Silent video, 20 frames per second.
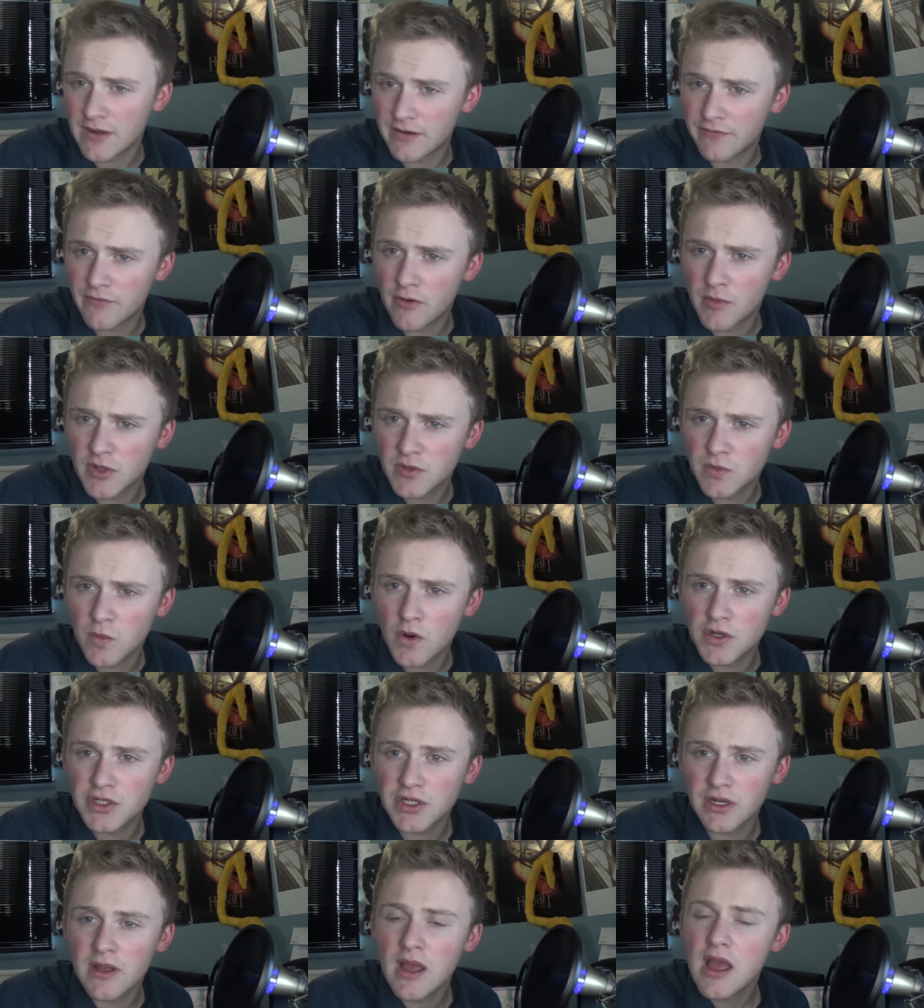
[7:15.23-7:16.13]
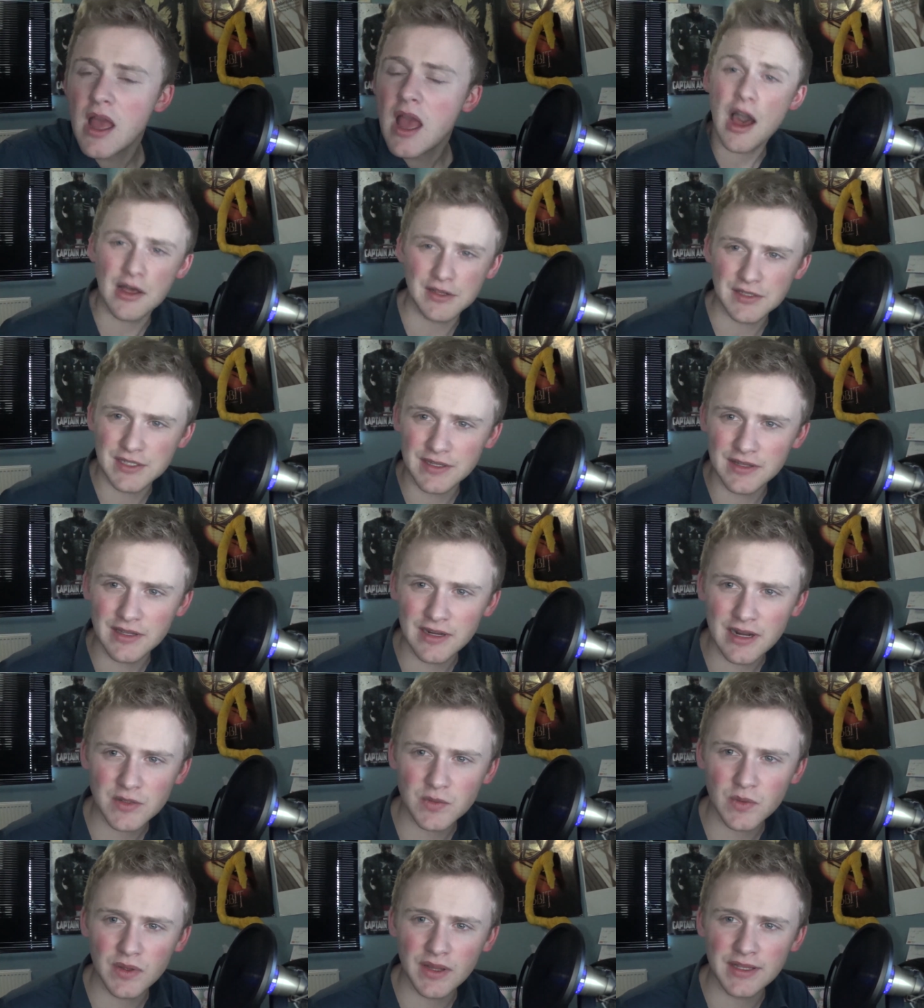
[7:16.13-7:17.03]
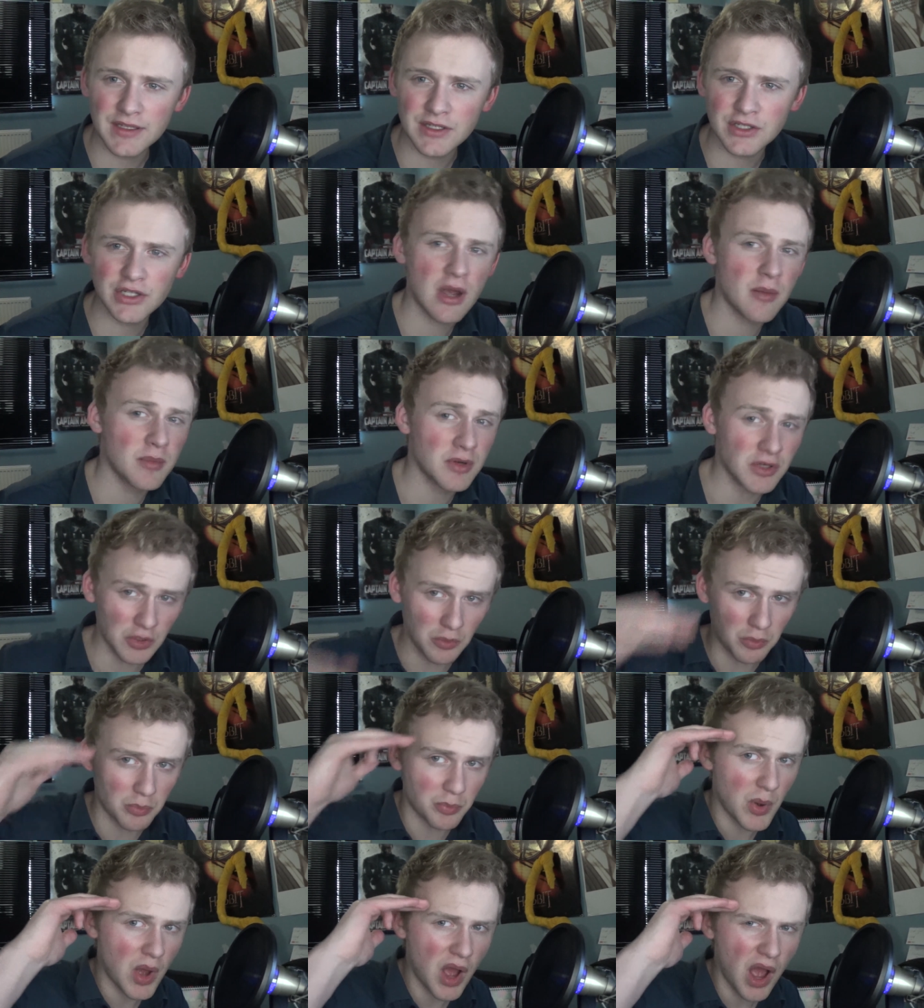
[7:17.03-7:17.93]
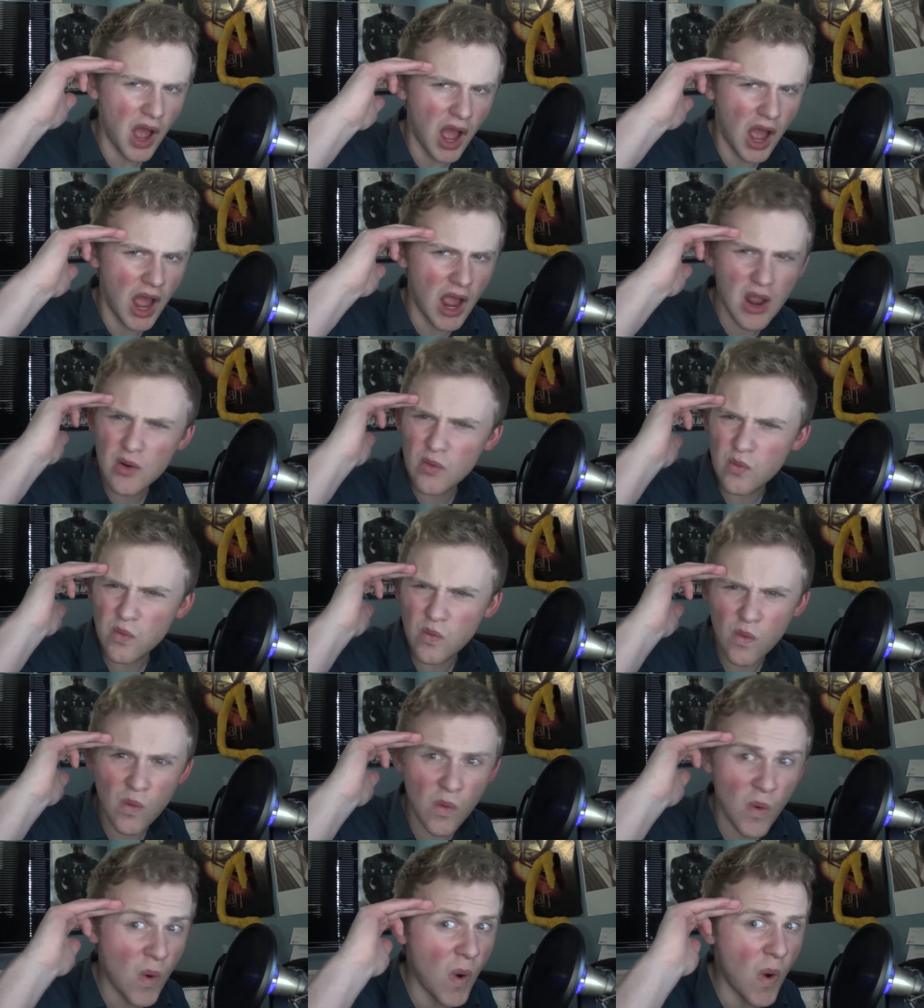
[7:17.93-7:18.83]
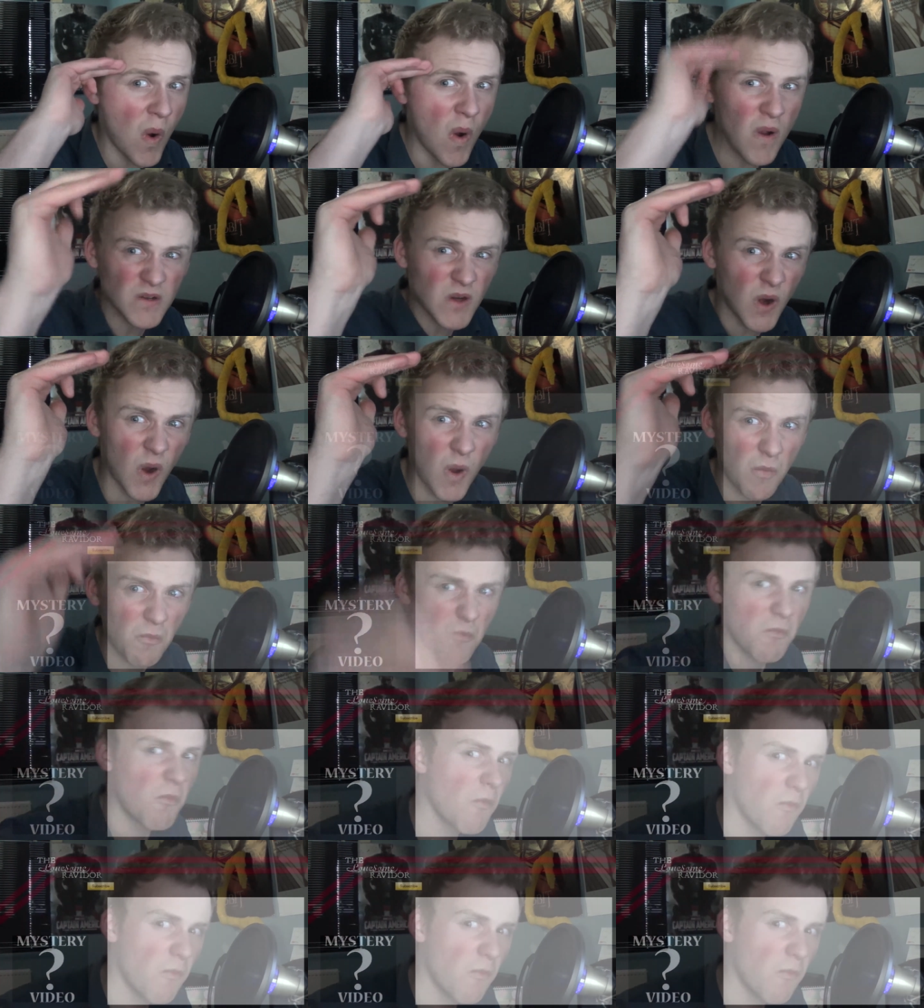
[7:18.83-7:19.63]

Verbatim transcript: Thank you very much for watching. I'll see you in the next one, ladies and gentlemen. Goodbye. What